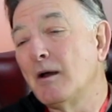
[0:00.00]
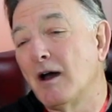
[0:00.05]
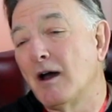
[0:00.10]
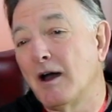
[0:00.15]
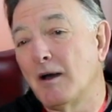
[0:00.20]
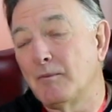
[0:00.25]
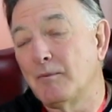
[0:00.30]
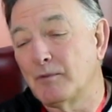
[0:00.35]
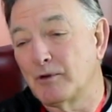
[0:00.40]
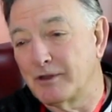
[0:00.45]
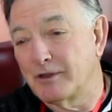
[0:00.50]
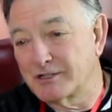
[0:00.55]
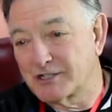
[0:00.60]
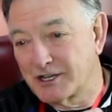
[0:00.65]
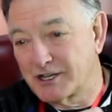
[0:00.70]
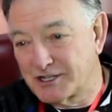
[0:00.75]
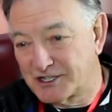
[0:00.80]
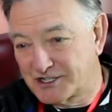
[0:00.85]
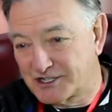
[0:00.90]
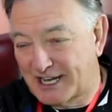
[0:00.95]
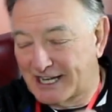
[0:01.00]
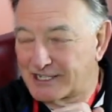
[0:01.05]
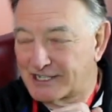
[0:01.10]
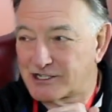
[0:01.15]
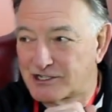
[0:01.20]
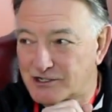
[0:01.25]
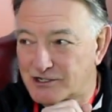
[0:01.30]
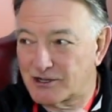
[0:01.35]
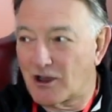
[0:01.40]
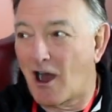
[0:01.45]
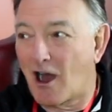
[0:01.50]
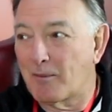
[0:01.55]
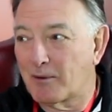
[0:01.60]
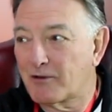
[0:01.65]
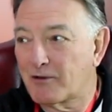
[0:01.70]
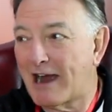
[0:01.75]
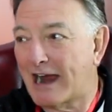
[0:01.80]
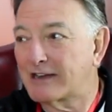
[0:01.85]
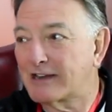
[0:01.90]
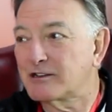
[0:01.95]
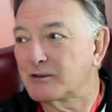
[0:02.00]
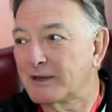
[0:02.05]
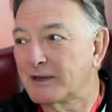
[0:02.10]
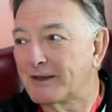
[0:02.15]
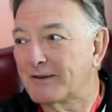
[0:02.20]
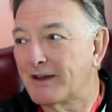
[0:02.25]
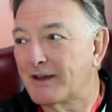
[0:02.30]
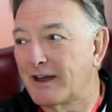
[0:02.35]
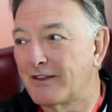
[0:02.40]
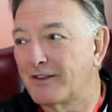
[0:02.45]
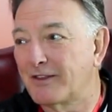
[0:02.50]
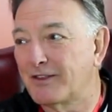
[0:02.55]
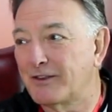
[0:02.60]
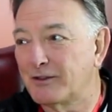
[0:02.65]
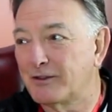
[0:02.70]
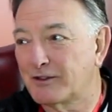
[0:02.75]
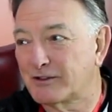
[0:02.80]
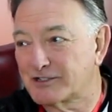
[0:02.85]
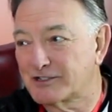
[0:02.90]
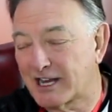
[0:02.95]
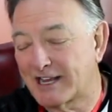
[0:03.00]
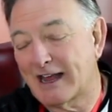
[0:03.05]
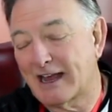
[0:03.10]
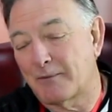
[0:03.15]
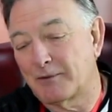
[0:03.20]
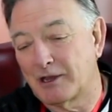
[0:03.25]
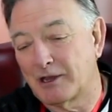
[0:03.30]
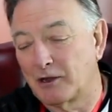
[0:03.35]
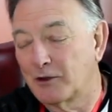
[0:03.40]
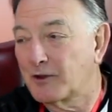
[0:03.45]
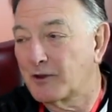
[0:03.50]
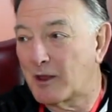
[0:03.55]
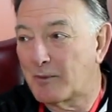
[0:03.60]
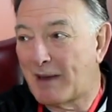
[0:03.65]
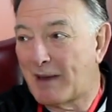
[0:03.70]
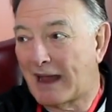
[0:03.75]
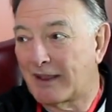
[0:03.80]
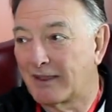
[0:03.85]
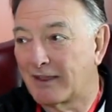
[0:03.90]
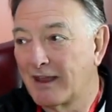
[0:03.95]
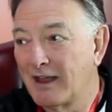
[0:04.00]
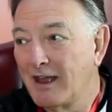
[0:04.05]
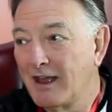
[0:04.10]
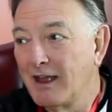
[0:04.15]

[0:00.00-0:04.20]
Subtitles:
But there's a distinct sharp crack to it, and you can see that when you look at the pattern.